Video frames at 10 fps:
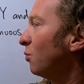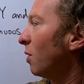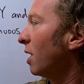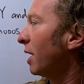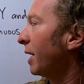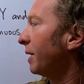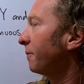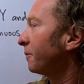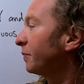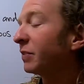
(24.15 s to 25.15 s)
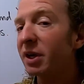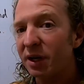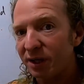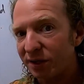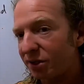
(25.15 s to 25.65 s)
Y
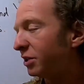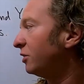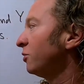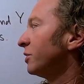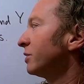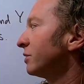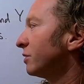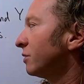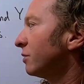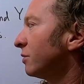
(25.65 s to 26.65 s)
is continuous,